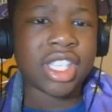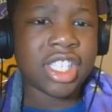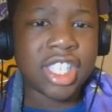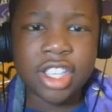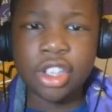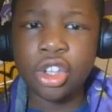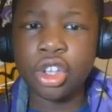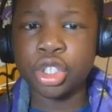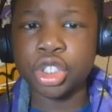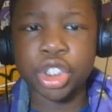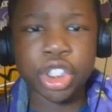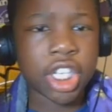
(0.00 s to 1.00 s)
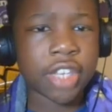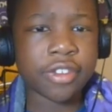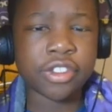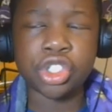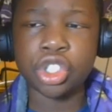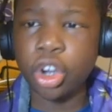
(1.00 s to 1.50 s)
Eagles,
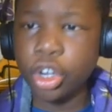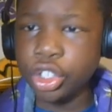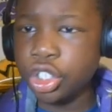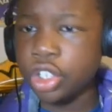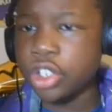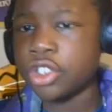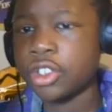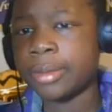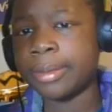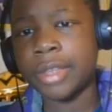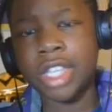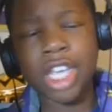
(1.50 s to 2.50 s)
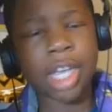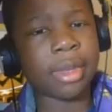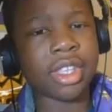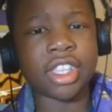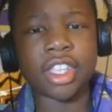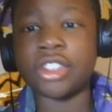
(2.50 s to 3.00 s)
Chiefs, Chargers, I
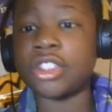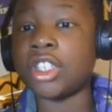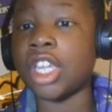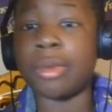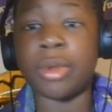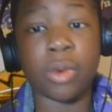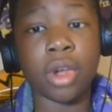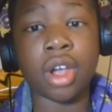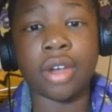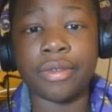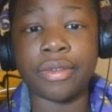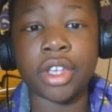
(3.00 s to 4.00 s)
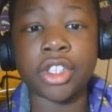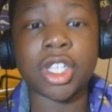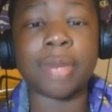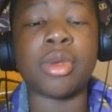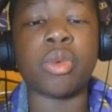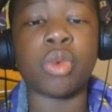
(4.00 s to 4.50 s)
mean, it's going to be rough. It's
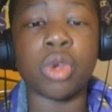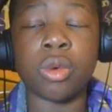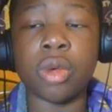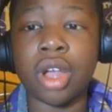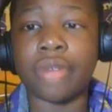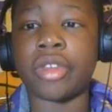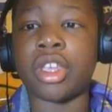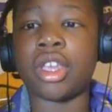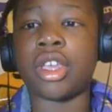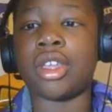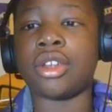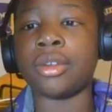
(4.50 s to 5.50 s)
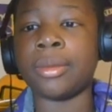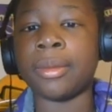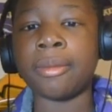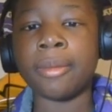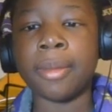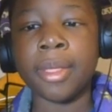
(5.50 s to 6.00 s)
going to be real rough. And,
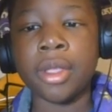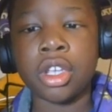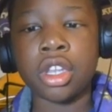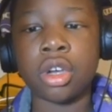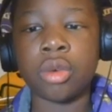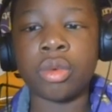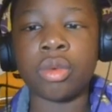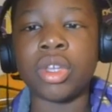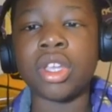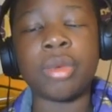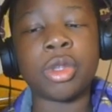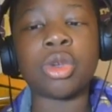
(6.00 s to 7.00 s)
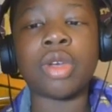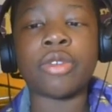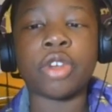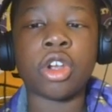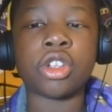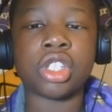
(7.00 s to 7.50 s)
you know, we do have
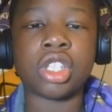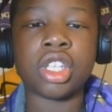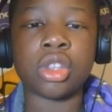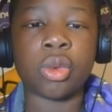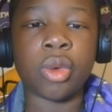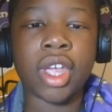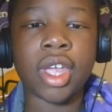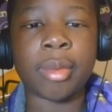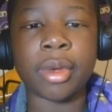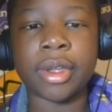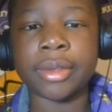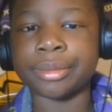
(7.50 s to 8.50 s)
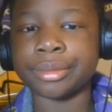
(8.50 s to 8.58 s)
Kirk to lead the way, but,